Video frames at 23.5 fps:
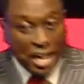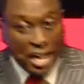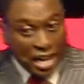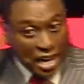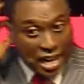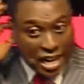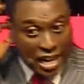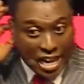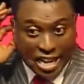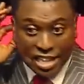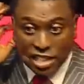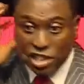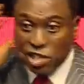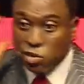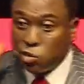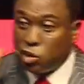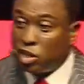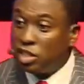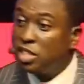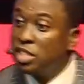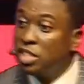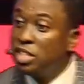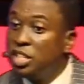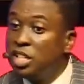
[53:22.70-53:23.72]
Learns
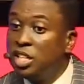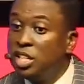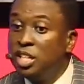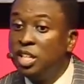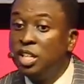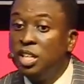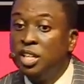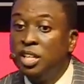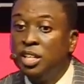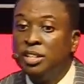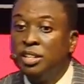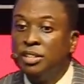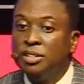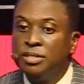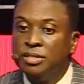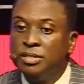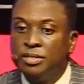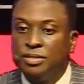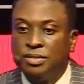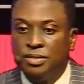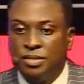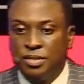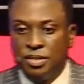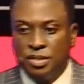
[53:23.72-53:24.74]
what?
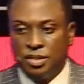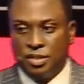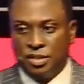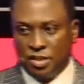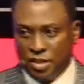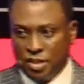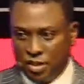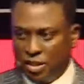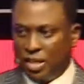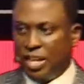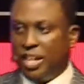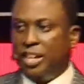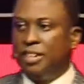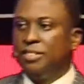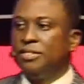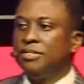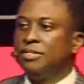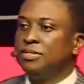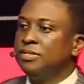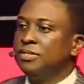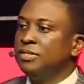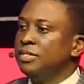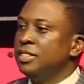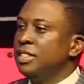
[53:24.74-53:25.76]
Oh yeah.
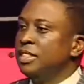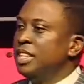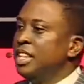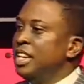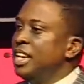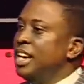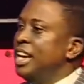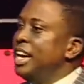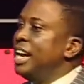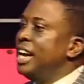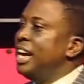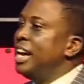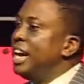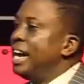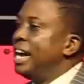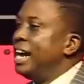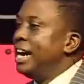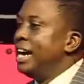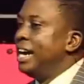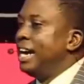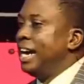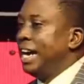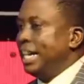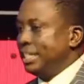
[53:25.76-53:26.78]

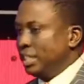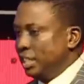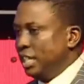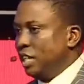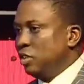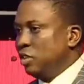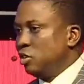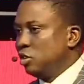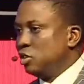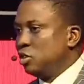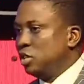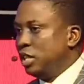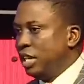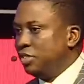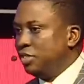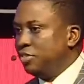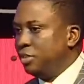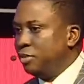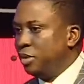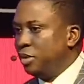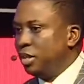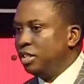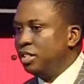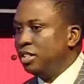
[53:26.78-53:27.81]
Accidental growth learns
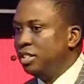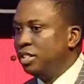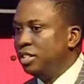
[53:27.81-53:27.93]
from what?